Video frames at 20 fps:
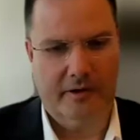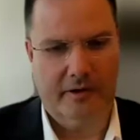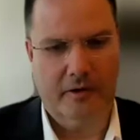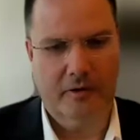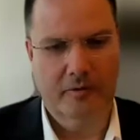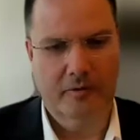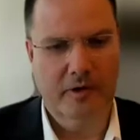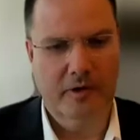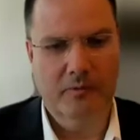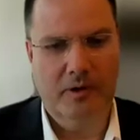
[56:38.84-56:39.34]
is
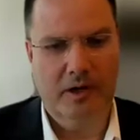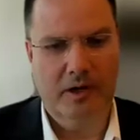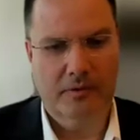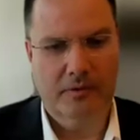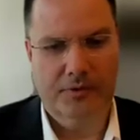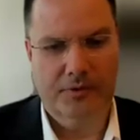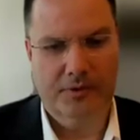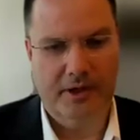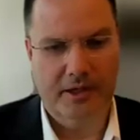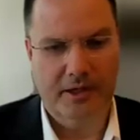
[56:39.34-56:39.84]
only
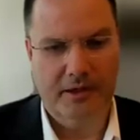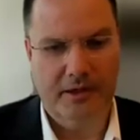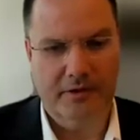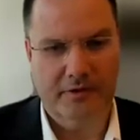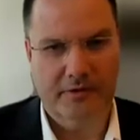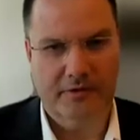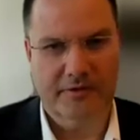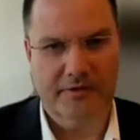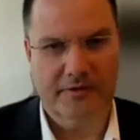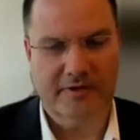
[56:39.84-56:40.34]
one
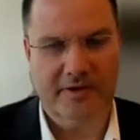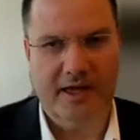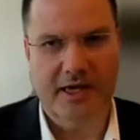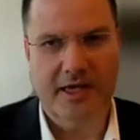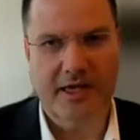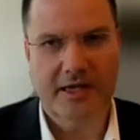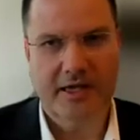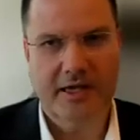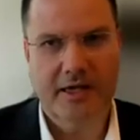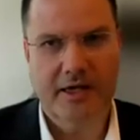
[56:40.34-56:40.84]
thing:
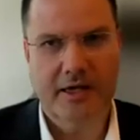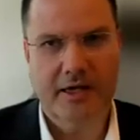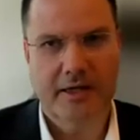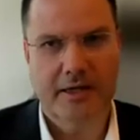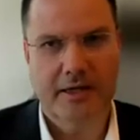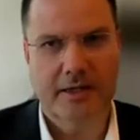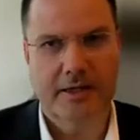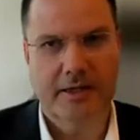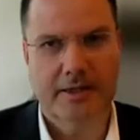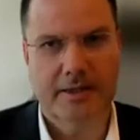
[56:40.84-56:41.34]
stay
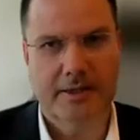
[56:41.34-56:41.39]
